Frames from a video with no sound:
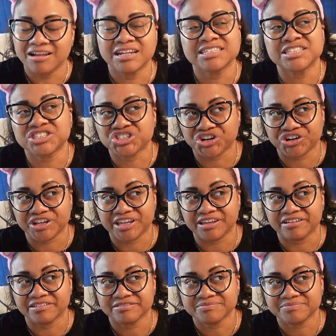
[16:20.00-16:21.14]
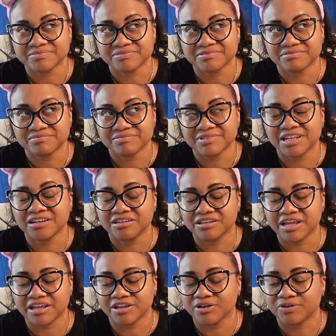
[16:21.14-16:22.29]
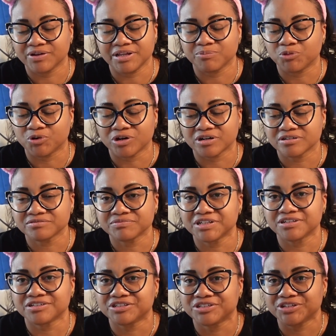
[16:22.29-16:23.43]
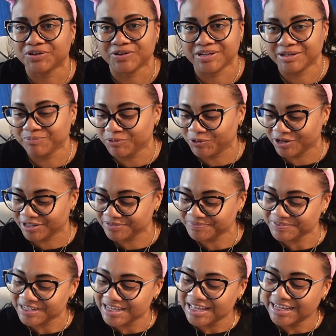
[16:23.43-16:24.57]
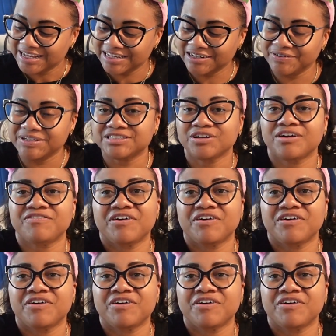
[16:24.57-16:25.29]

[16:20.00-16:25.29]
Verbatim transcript: Unless it's turkey. Then yeah, you're gonna need more. you're gonna need more. Anyway, so I